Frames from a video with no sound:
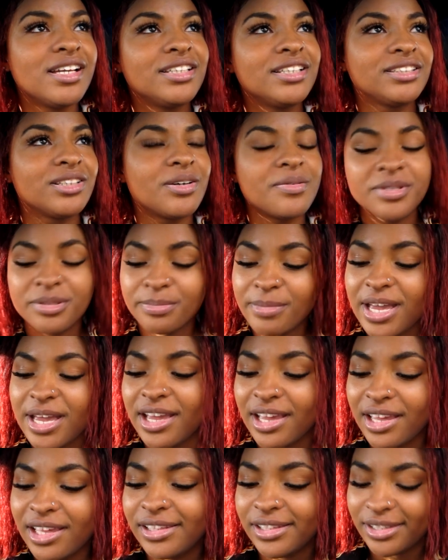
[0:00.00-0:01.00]
So I was
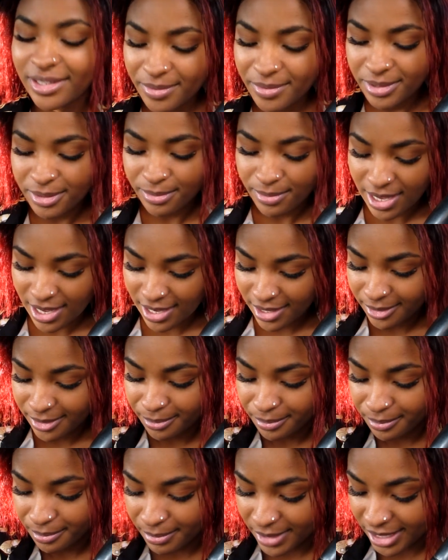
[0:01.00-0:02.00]
mad.
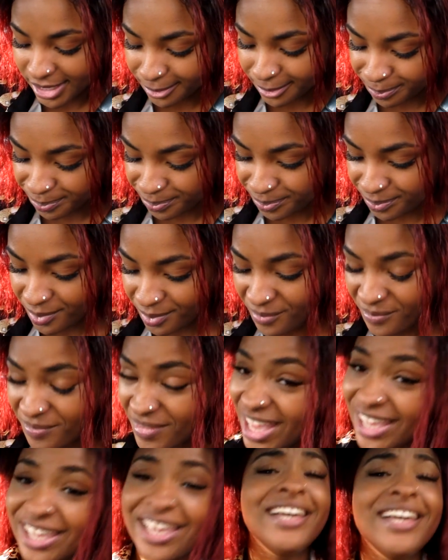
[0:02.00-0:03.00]
But
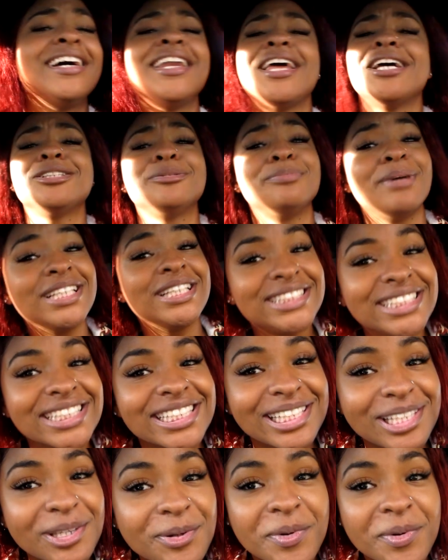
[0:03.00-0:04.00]
yeah, that's
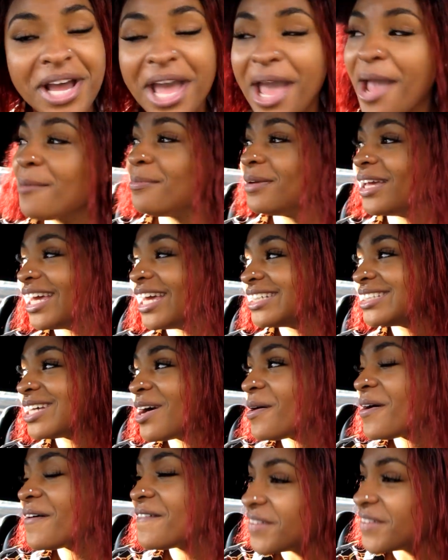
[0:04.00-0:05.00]
basically what happened. That's
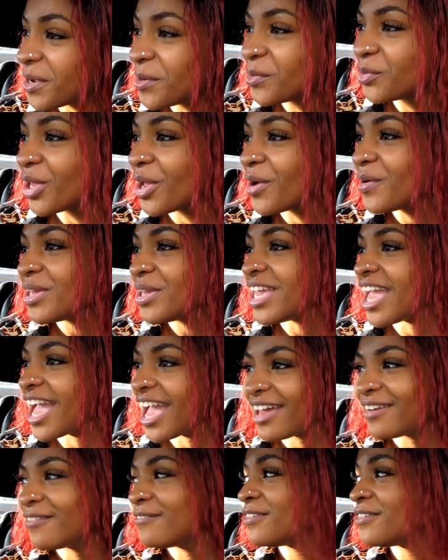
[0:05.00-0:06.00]
how I found out he
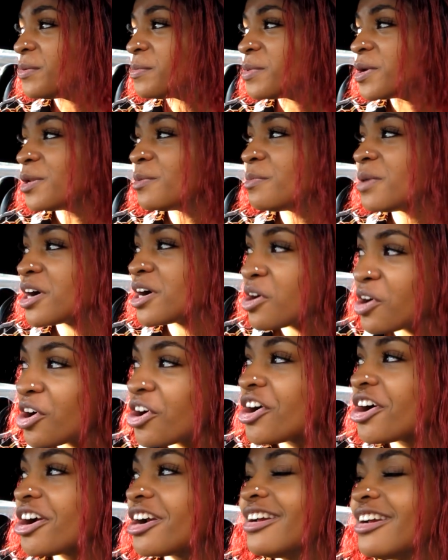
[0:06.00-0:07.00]
had a female in my
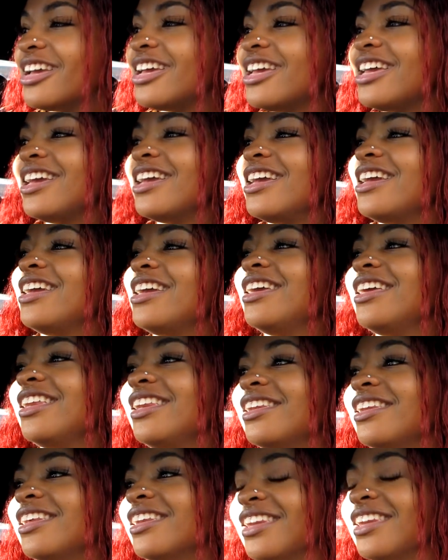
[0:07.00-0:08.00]
car.
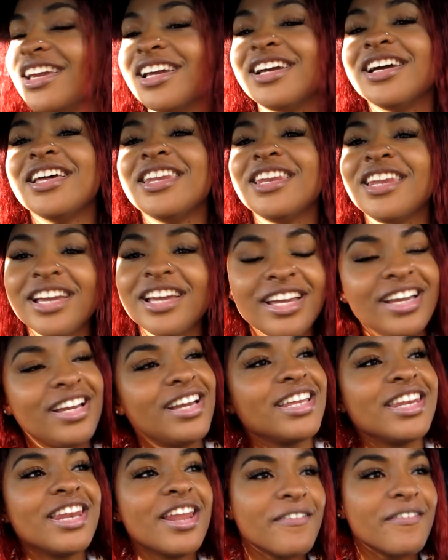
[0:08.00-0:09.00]
A nigga
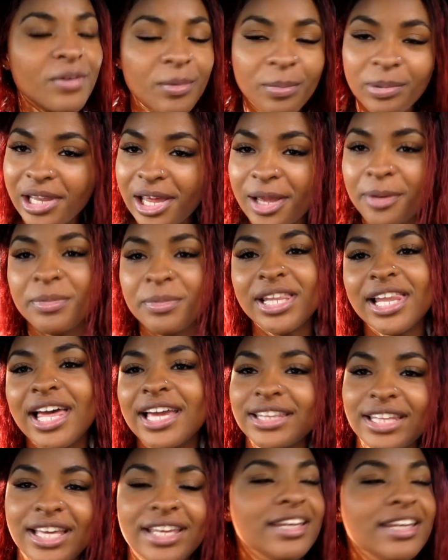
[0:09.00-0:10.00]
could never play me
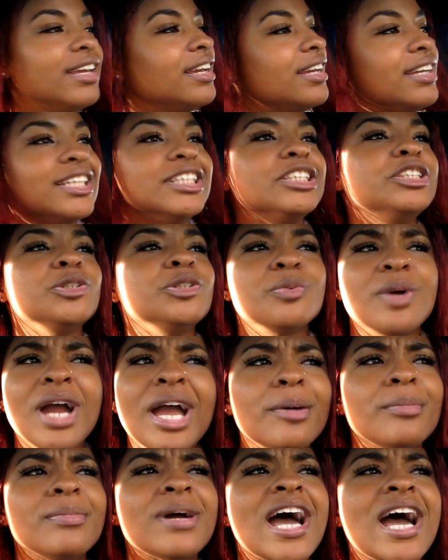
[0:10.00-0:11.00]
like that again. It's a
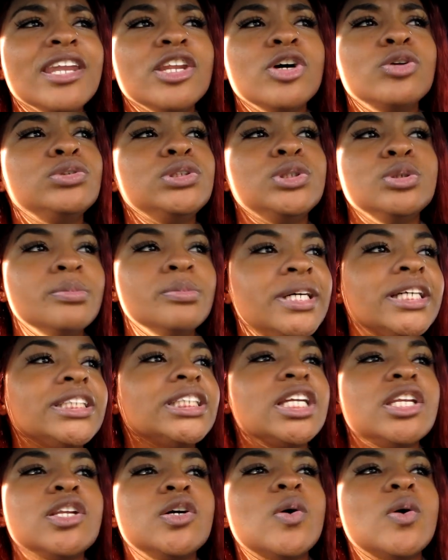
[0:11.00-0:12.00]
wrap. I know too much.
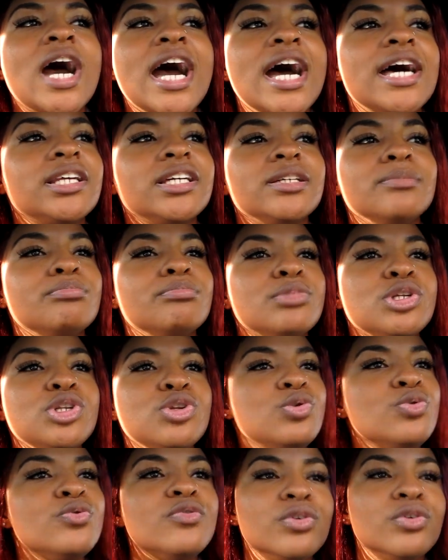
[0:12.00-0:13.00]
I know how to
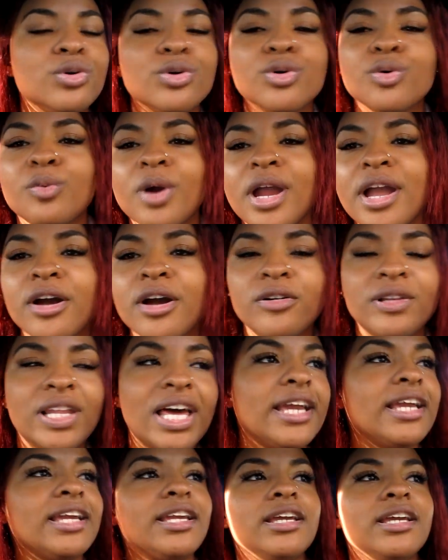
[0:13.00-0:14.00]
maneuver around.
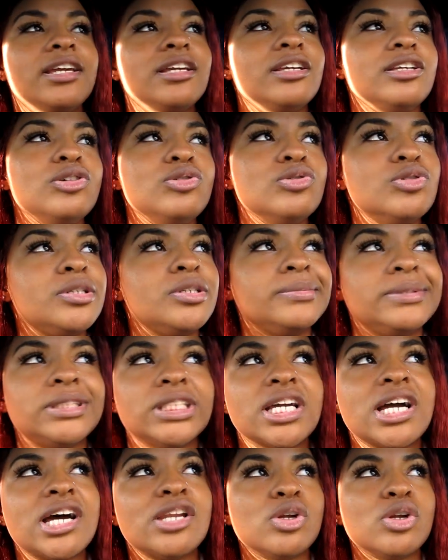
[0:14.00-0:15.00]
Like, you know what I'm
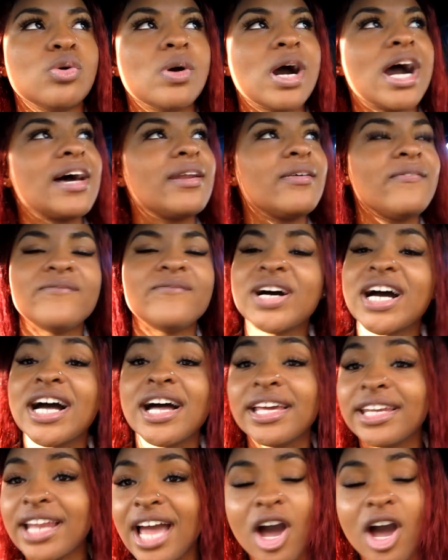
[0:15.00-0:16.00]
saying? I know how to
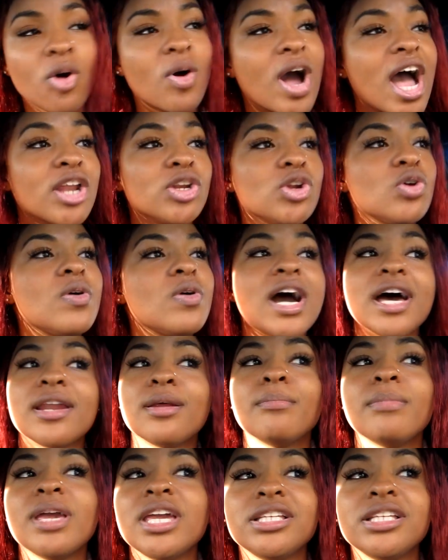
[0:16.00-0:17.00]
find out. I know how
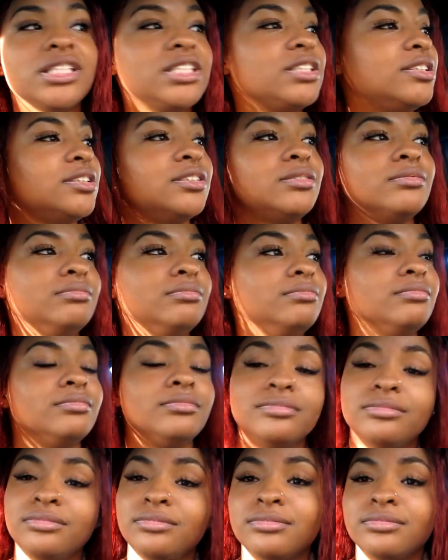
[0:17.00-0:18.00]
to make these
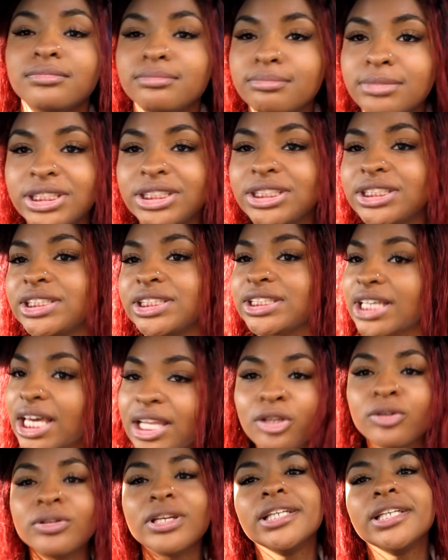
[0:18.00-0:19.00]
bitches
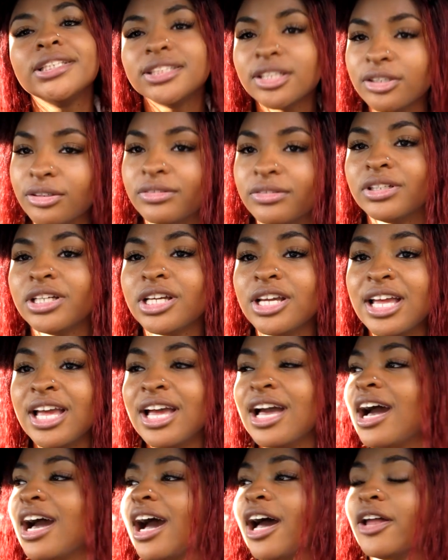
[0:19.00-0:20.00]
tell on themselves.
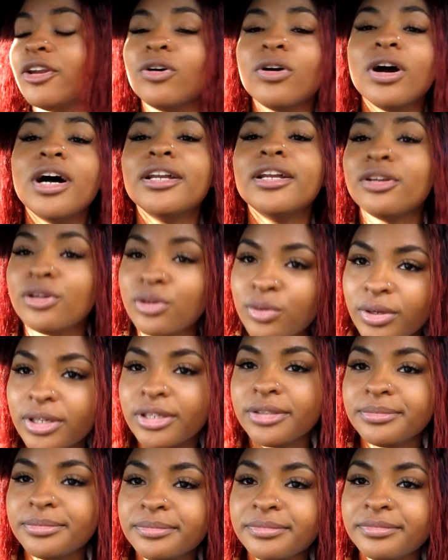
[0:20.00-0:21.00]
I know how to do
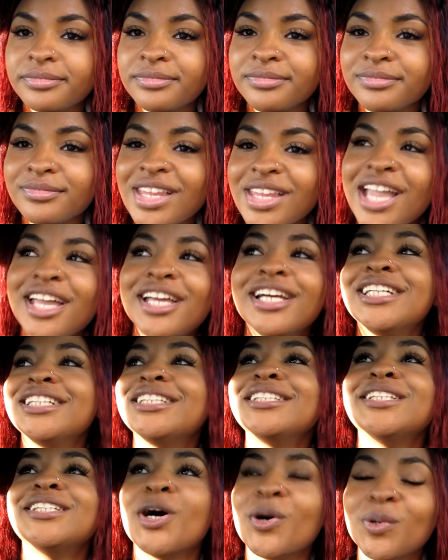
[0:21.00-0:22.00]
it.
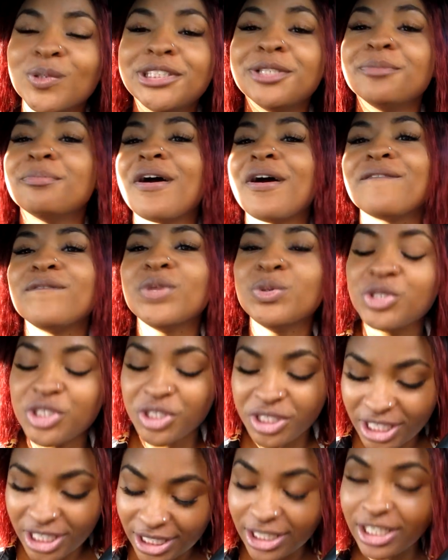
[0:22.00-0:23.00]
So to my
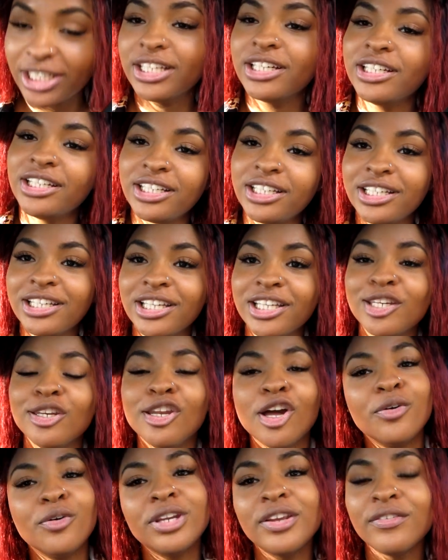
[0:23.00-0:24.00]
future nigga,
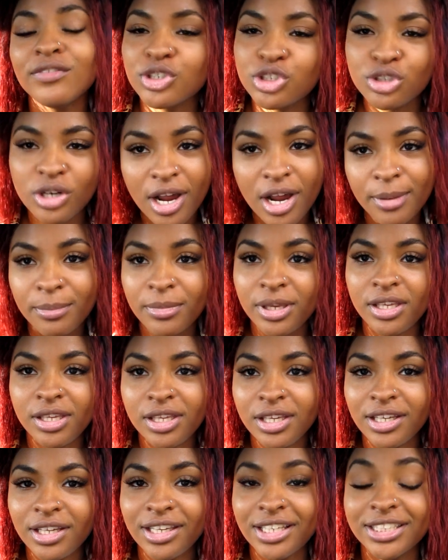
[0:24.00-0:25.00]
don't even try me.
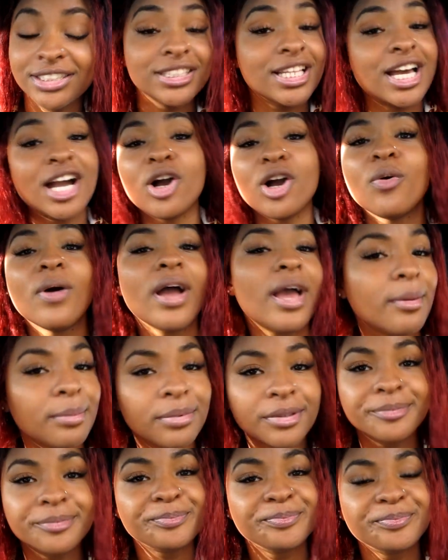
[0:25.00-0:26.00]
It's not gonna
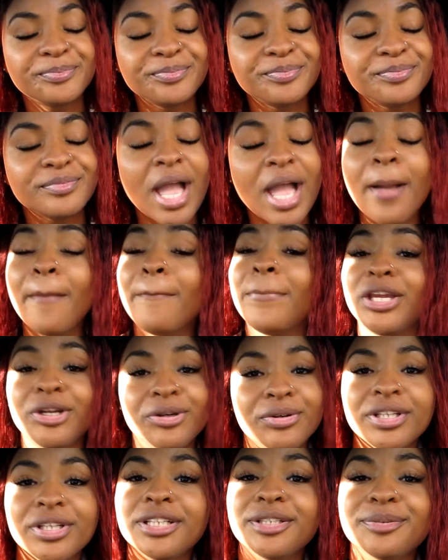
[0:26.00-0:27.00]
happen.
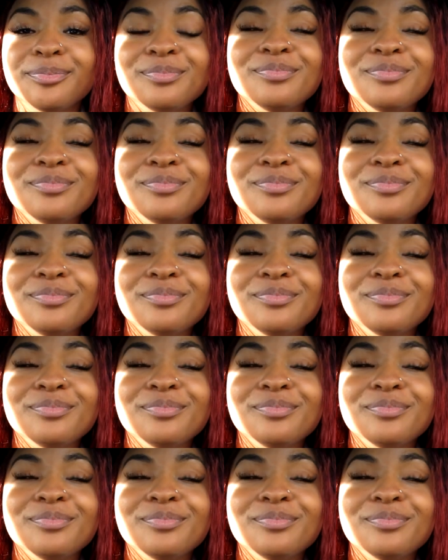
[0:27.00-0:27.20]
Period.